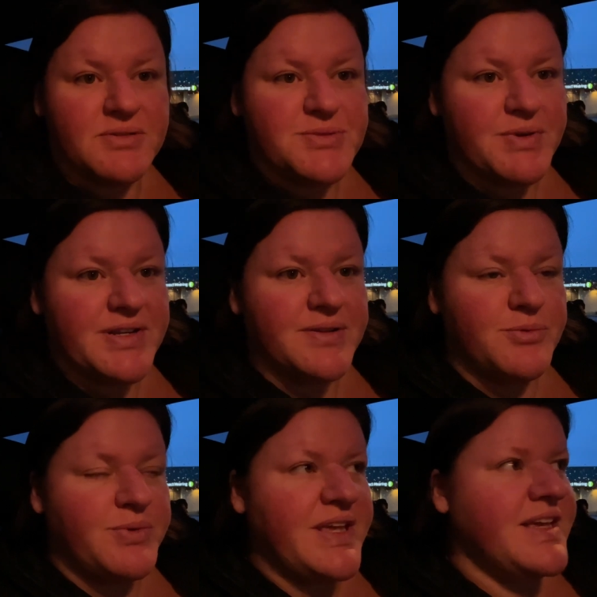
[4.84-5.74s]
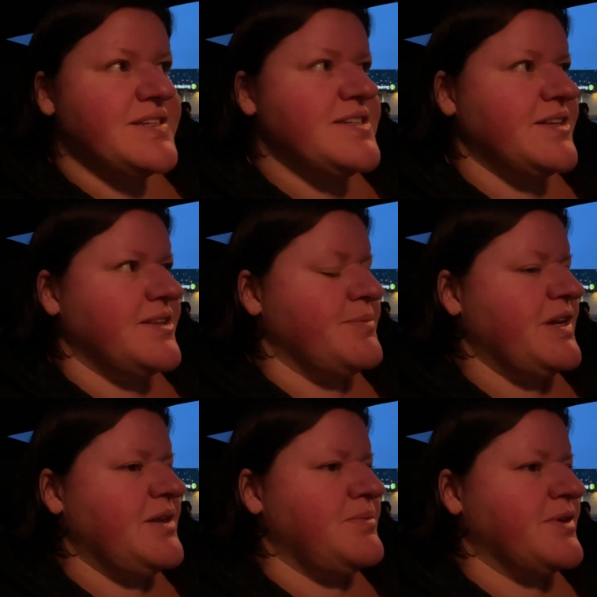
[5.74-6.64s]
was 1 week into
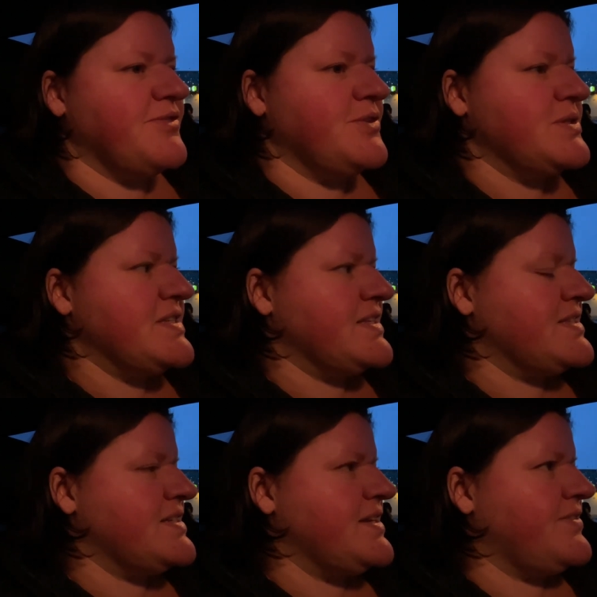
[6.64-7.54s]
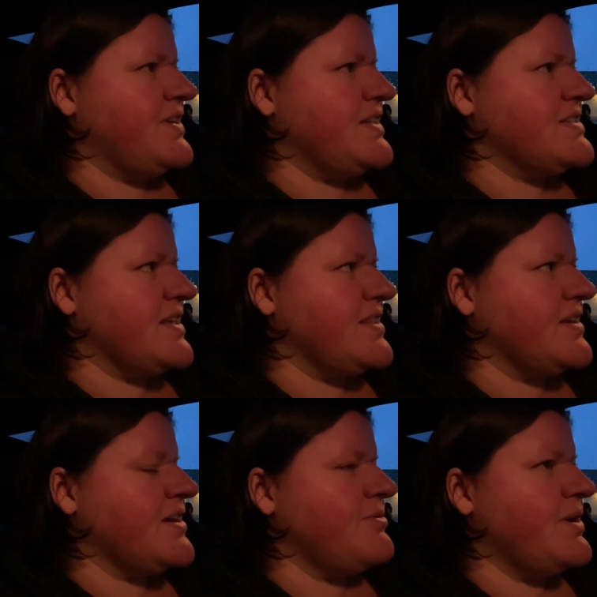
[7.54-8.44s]
eliminating my food sensitivities. I
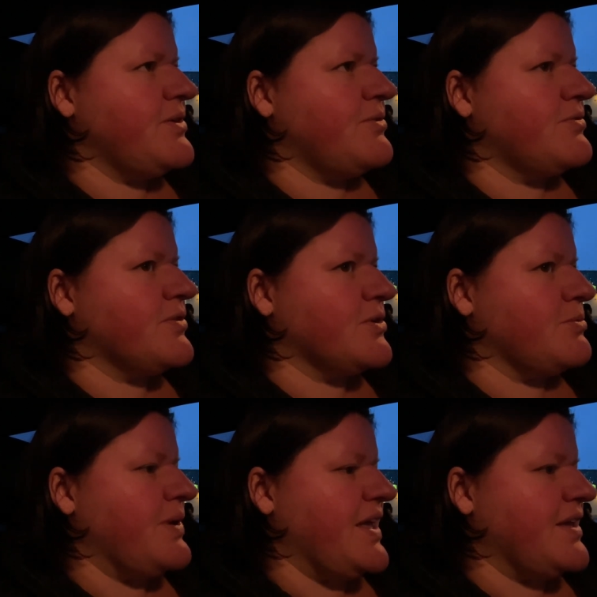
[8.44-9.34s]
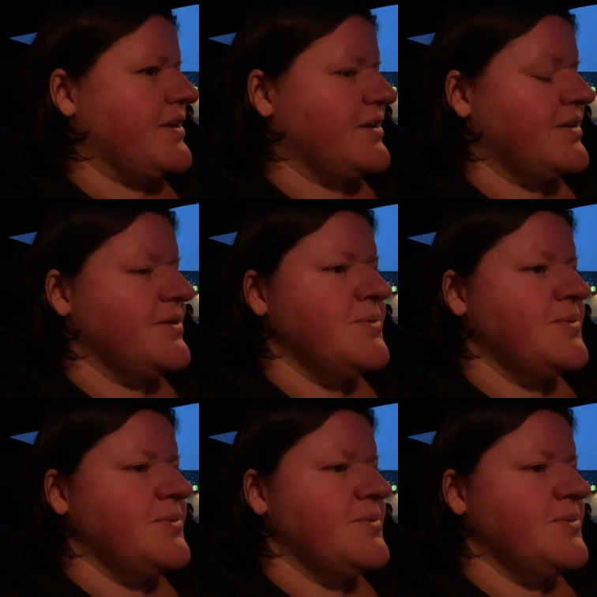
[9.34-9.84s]
think I went over a week,